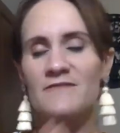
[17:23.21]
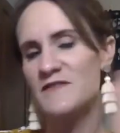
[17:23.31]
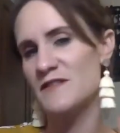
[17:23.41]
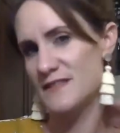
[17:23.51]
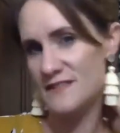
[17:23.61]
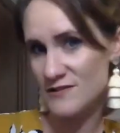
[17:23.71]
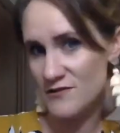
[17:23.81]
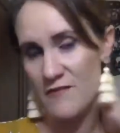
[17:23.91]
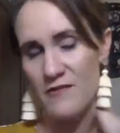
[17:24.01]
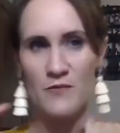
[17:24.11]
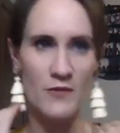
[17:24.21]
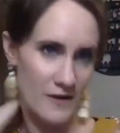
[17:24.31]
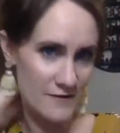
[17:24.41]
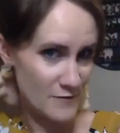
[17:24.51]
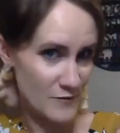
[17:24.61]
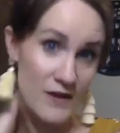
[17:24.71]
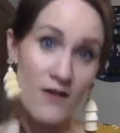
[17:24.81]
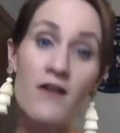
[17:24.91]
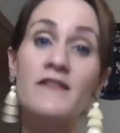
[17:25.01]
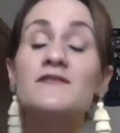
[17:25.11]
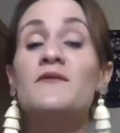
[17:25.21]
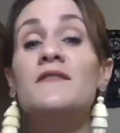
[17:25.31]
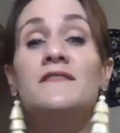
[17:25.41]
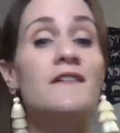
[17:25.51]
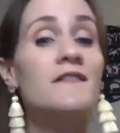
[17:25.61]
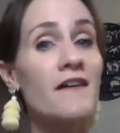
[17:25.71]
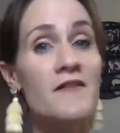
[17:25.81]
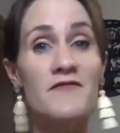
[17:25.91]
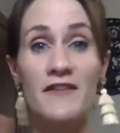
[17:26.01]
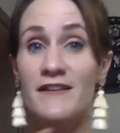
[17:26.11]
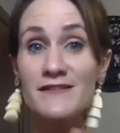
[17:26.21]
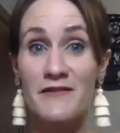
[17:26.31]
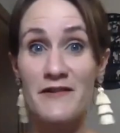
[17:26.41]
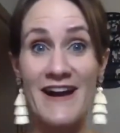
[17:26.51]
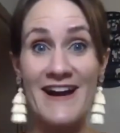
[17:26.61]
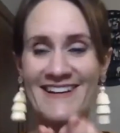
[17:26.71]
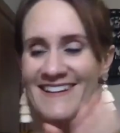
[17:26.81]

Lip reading: So this is a great one to put on. Putting all these oils on, y'all, I'm feeling so great.